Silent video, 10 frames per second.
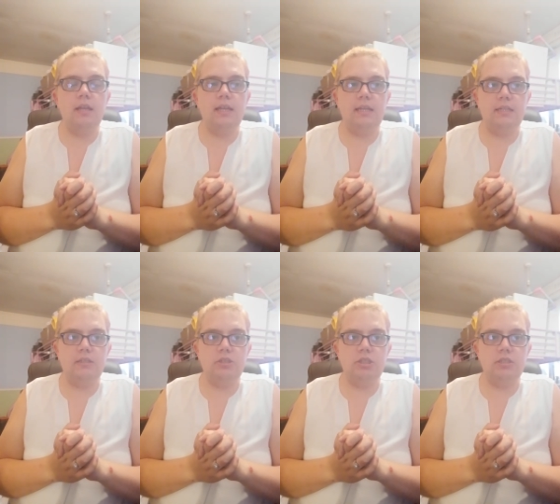And
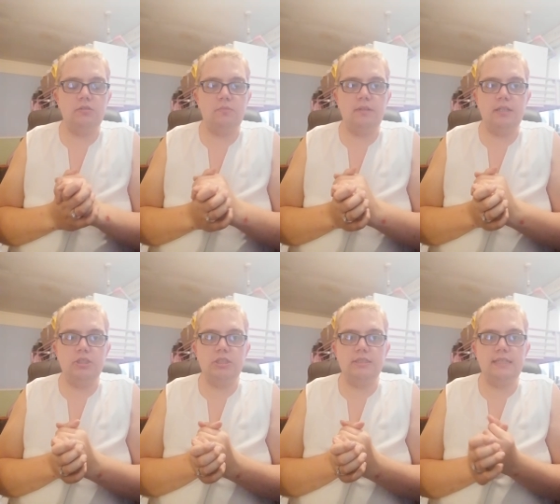she told me,
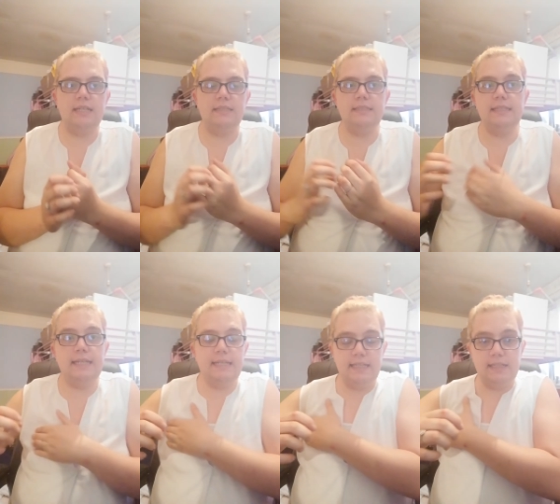she says,
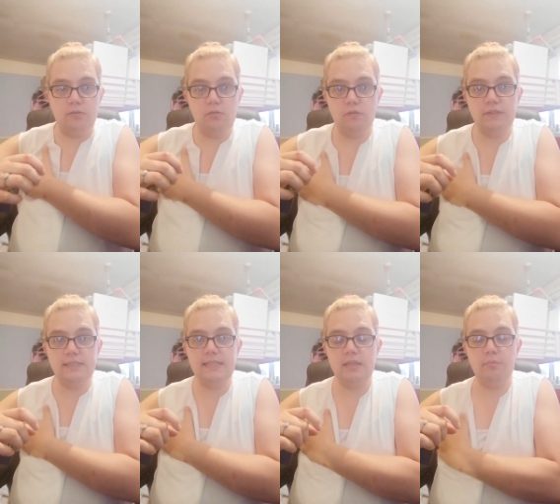he'll love to
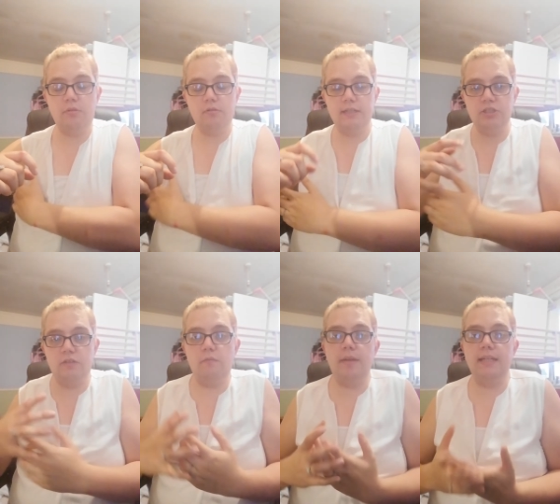see the progress
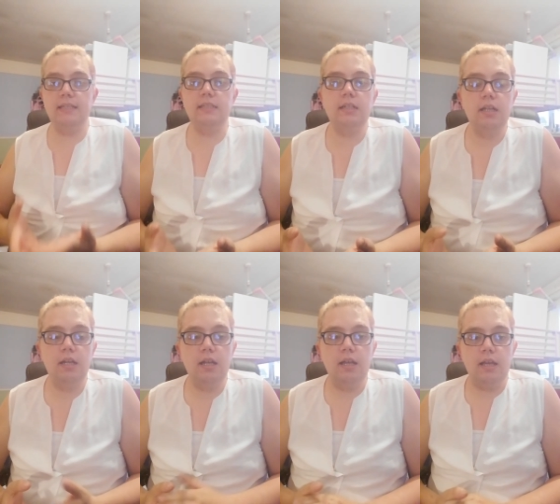you've made
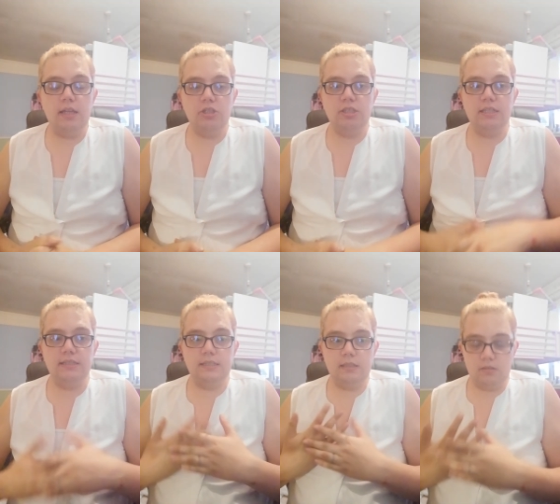and
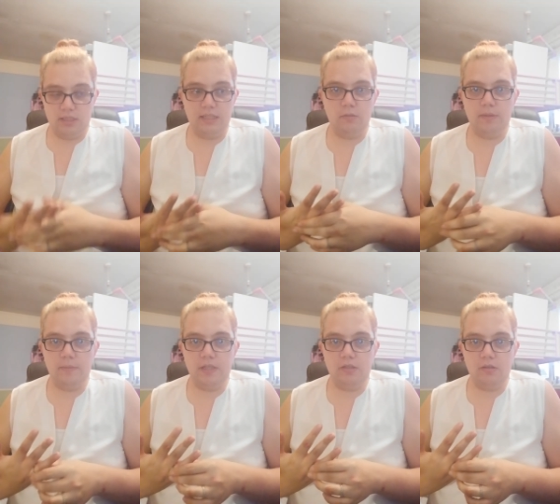he will
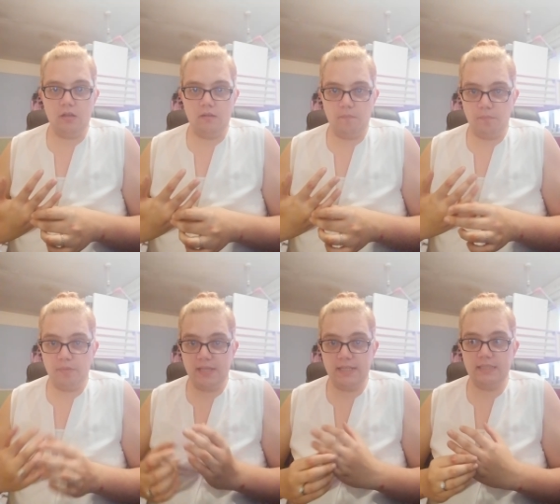be, um, be
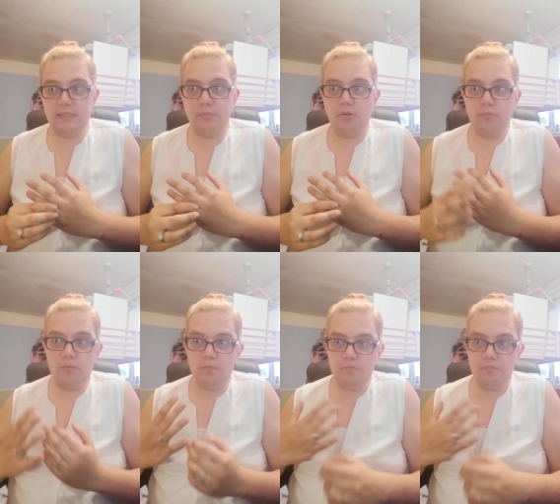your next appointment.